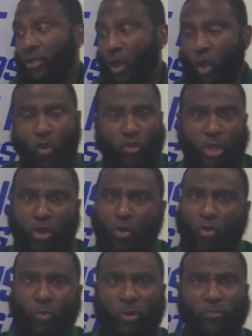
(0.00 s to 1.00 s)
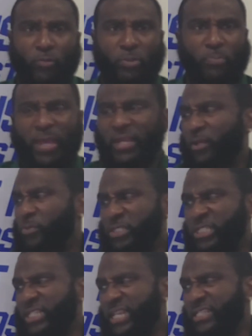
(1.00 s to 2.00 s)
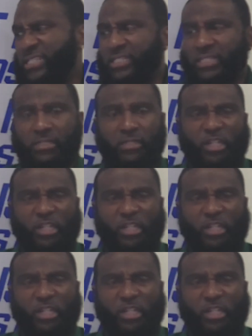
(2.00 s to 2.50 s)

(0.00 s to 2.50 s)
Oh, yo, when we met, it was just instant